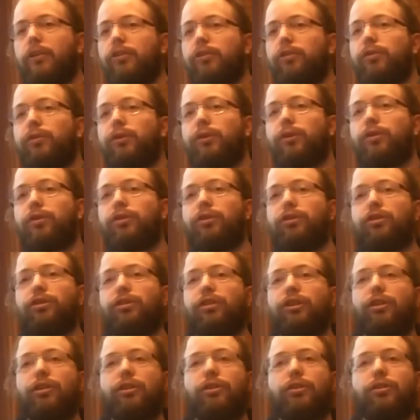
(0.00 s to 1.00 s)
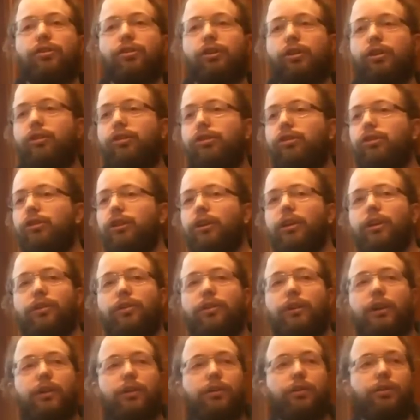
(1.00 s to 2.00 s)
uh, task forces and such uh,
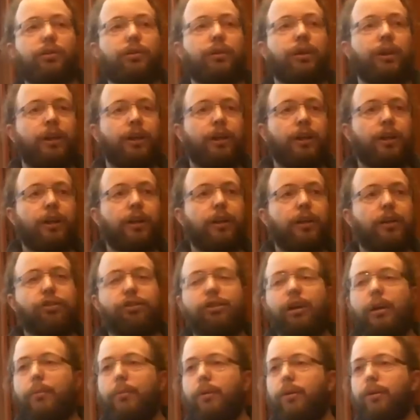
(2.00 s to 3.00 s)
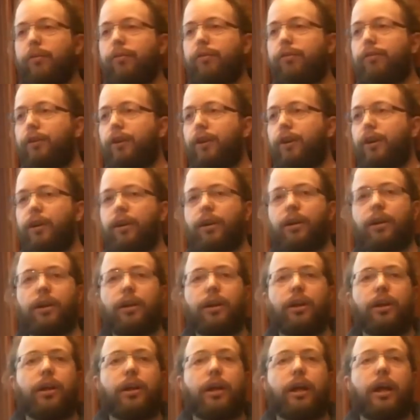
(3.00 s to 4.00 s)
trying to uh, stem off
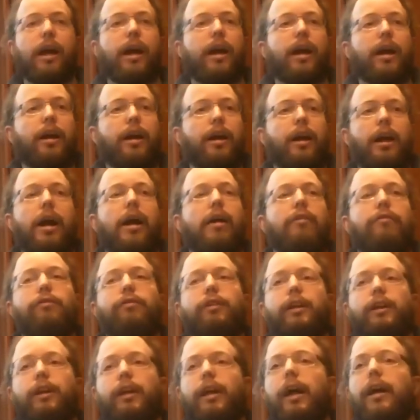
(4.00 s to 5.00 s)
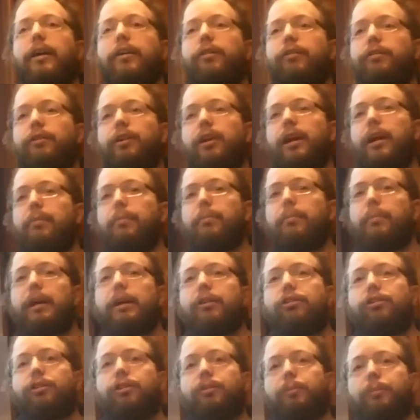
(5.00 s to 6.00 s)
every kind of crime
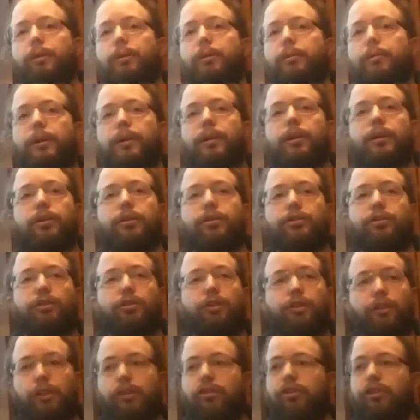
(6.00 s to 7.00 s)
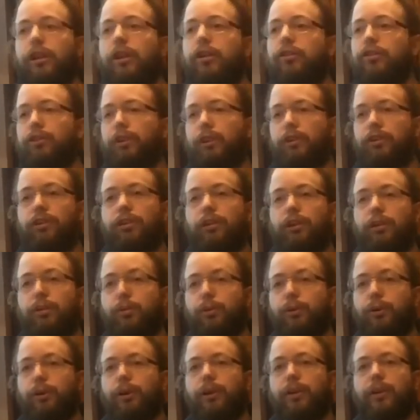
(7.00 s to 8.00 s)
imaginable because the states are actually
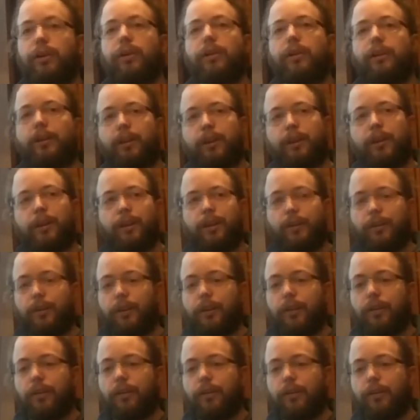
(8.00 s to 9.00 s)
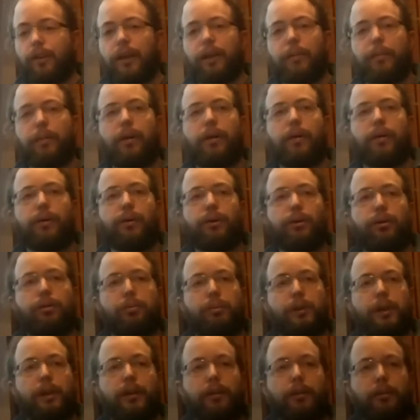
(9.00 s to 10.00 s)
worried that, that their power is
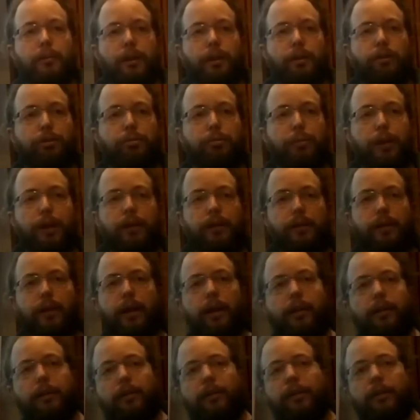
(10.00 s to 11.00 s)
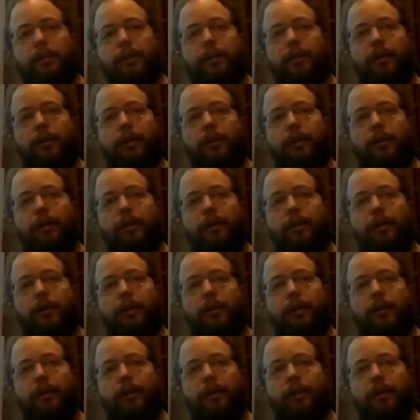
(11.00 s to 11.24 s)
being diminished by the net.